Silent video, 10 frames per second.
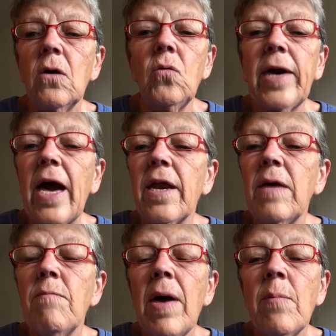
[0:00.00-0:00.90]
who
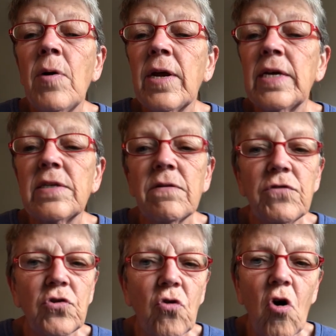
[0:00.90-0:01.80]
carry memories
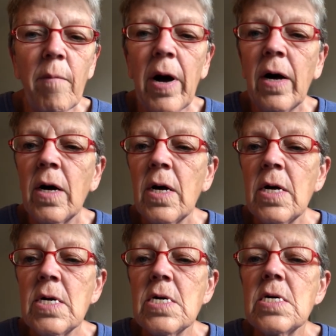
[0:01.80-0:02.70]
of trauma
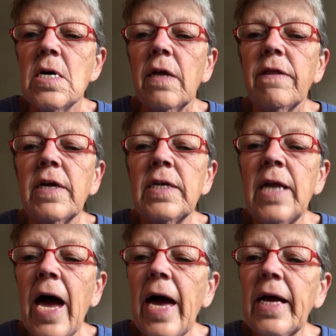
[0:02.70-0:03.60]
that
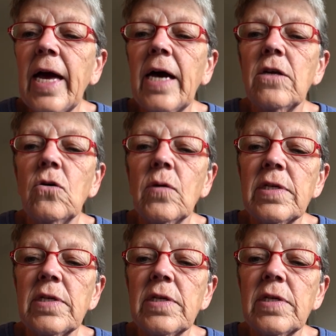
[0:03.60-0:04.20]
nag at you